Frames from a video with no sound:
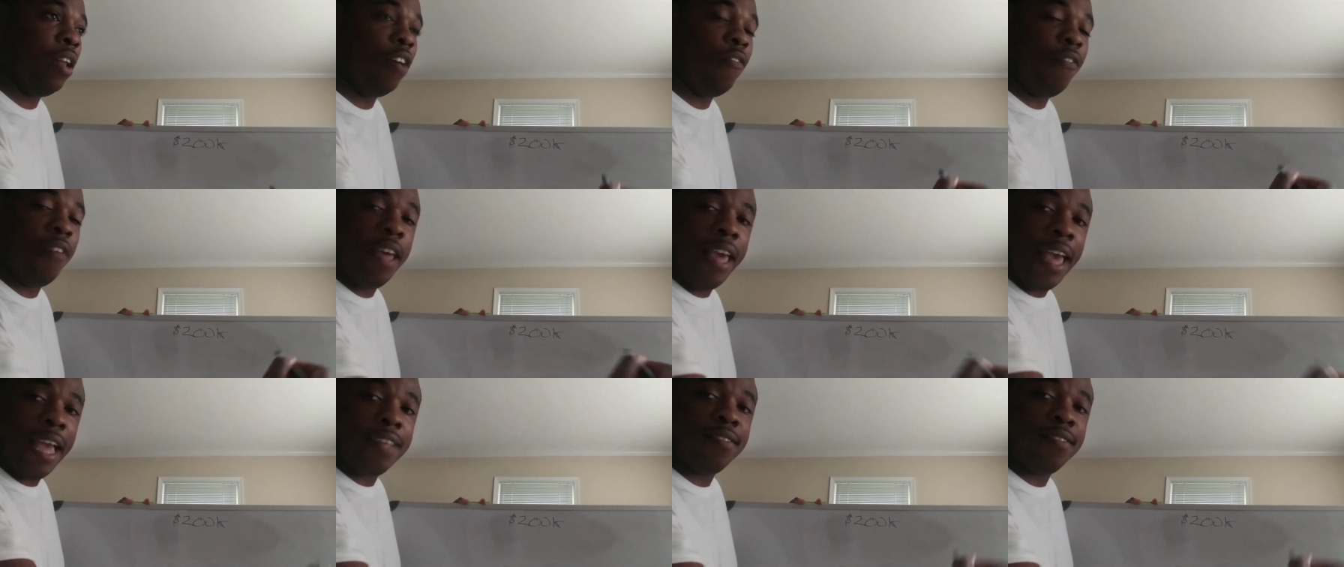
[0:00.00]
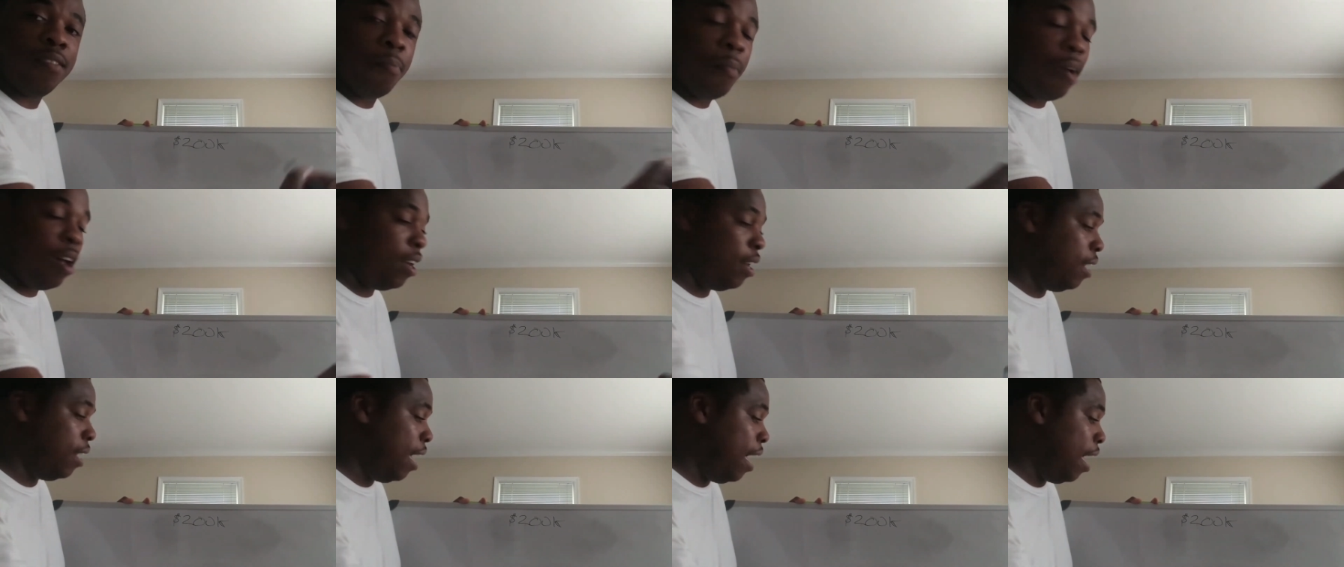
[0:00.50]
of X
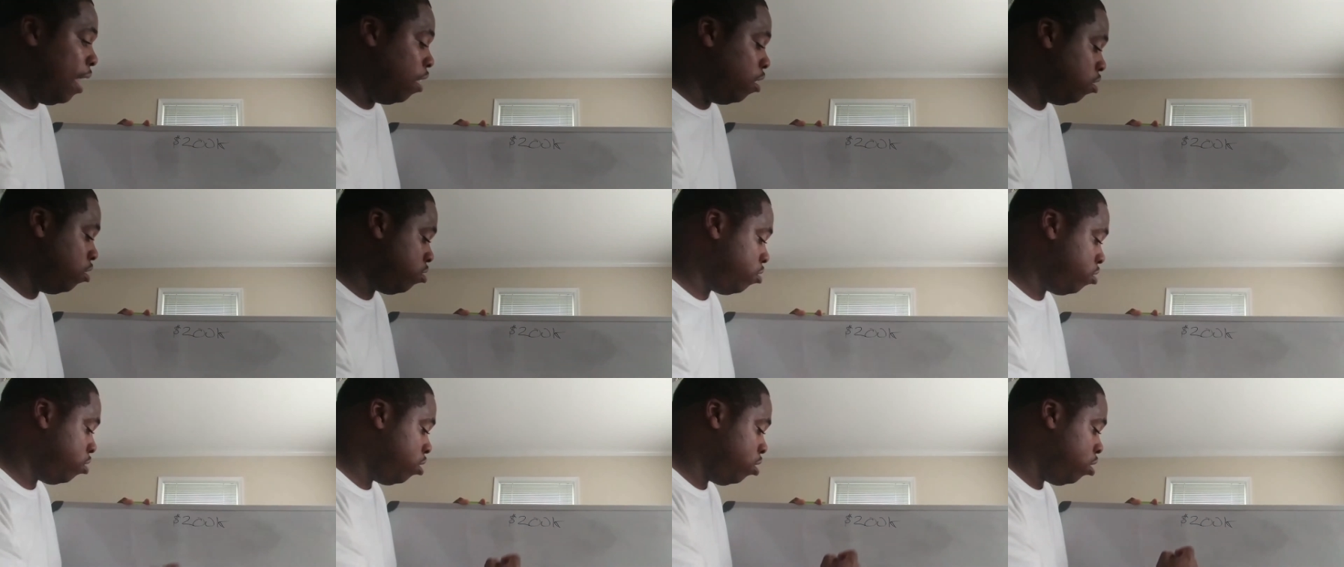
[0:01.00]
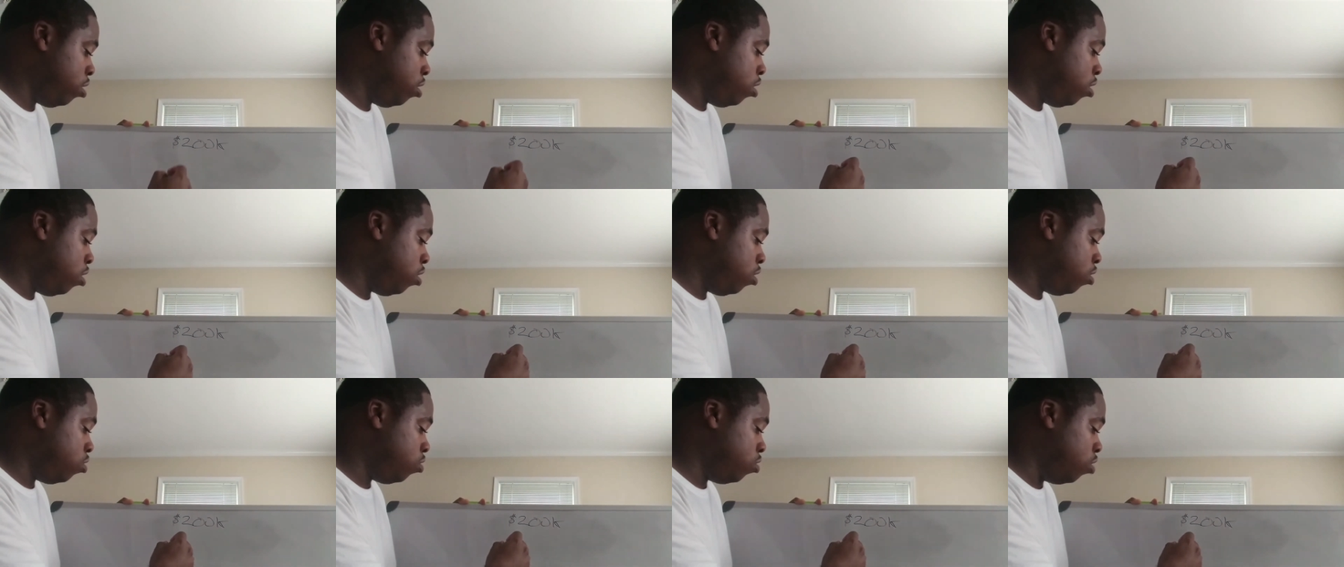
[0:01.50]
amount of dollars.
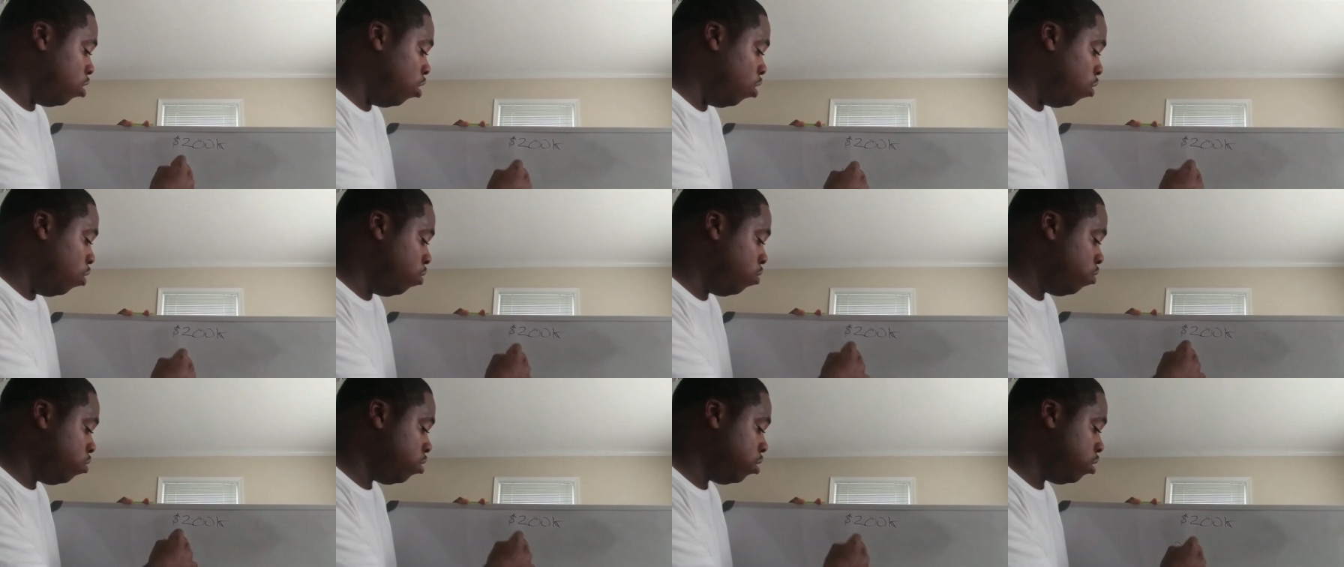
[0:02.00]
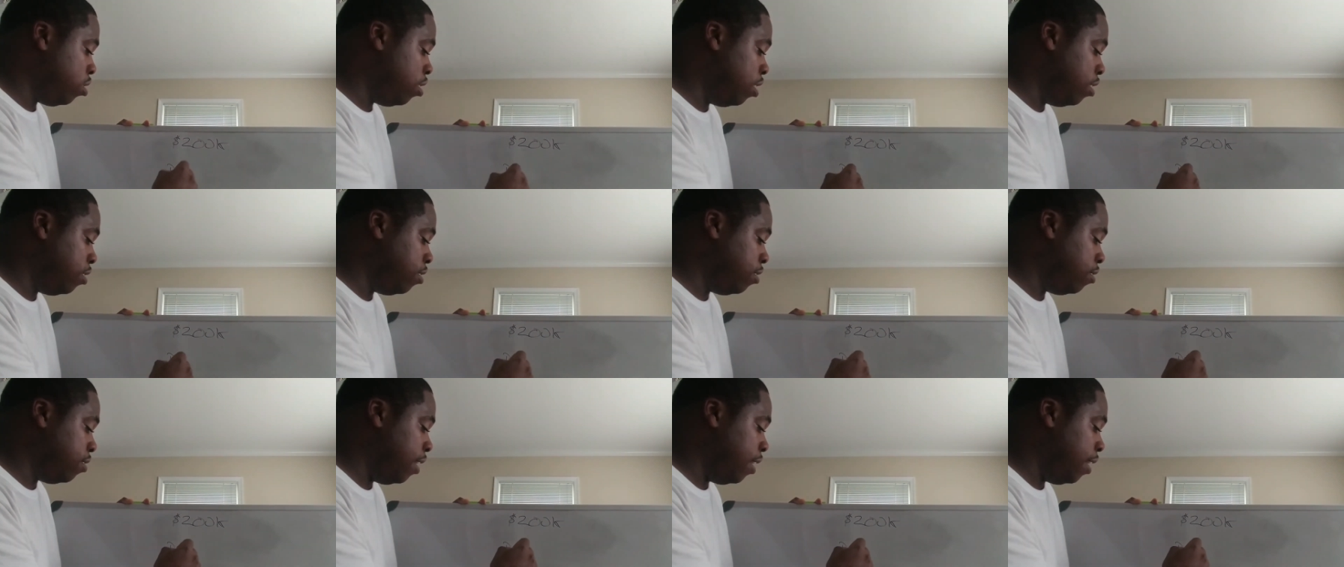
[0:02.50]
So let's
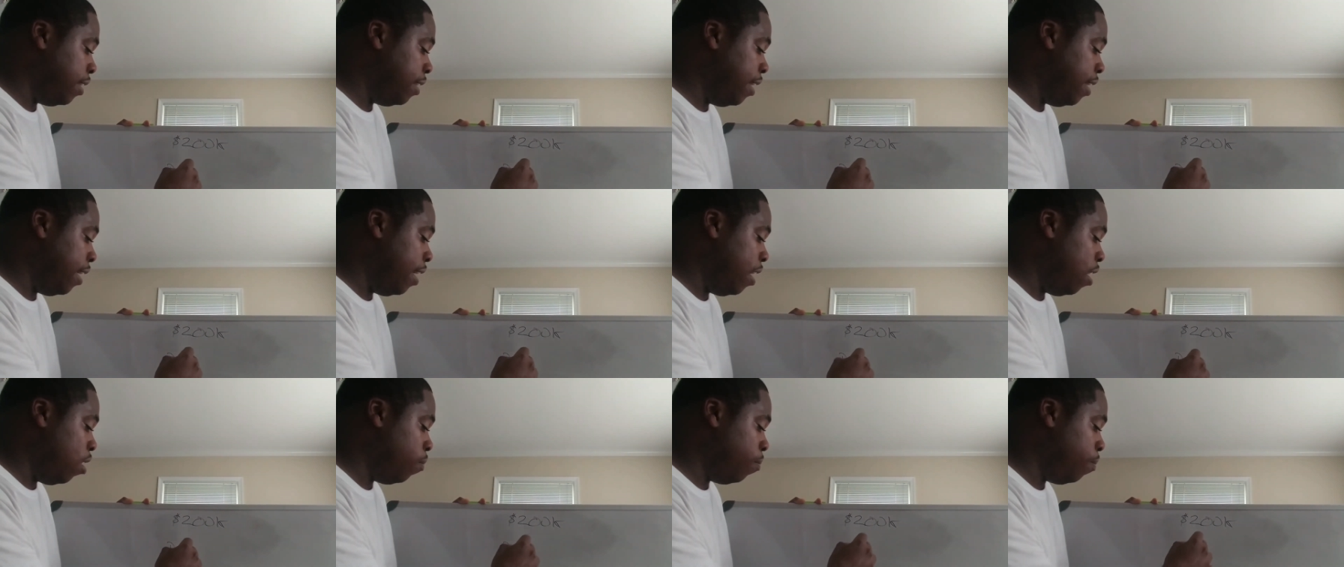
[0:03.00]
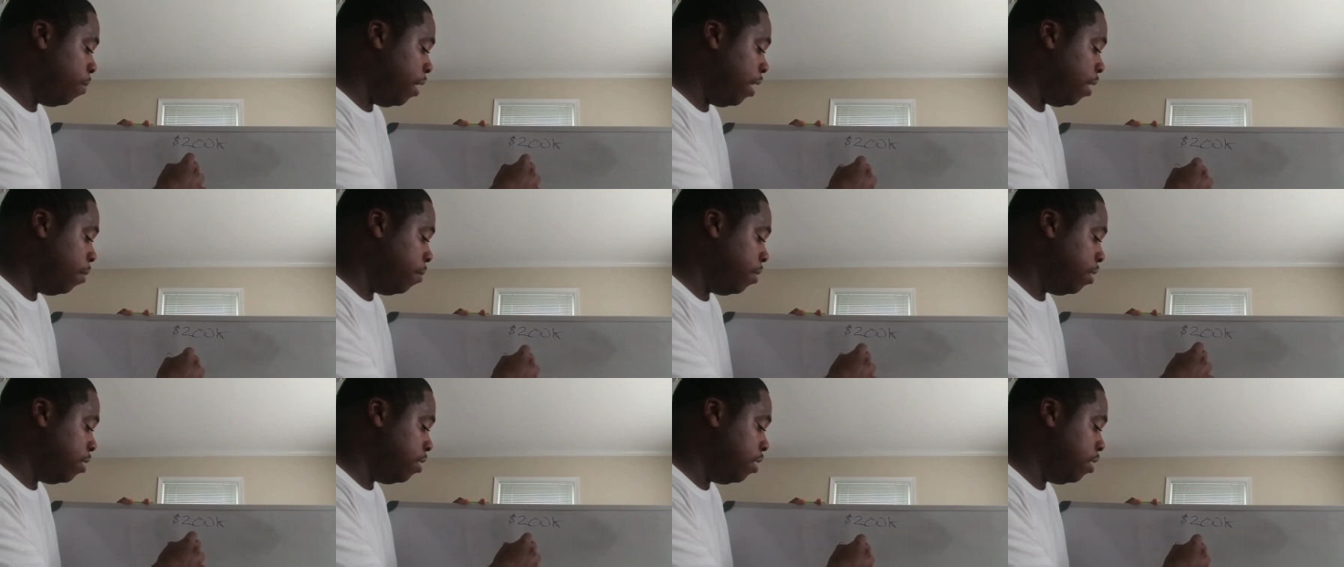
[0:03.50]
just say a down
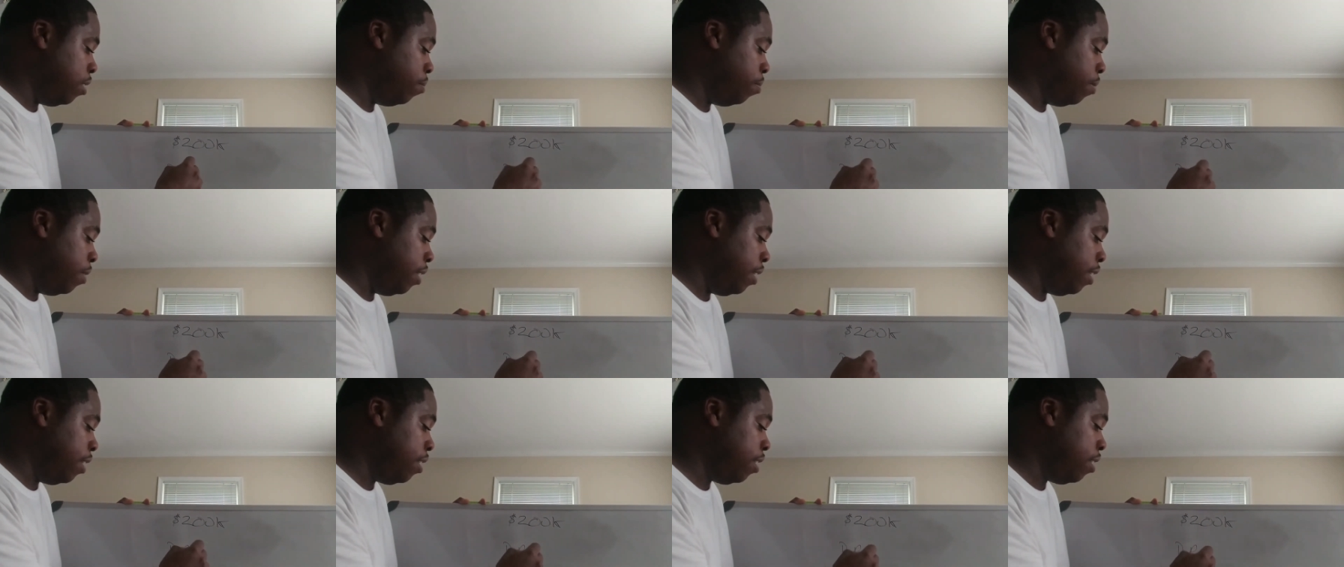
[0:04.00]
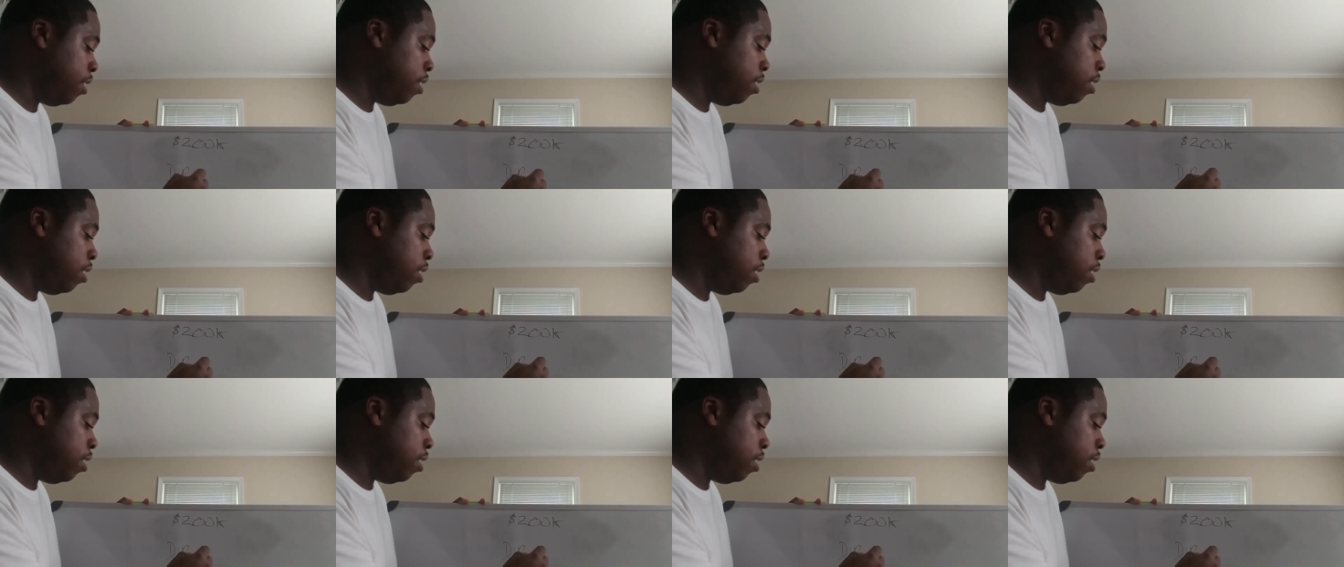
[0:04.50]
payment DP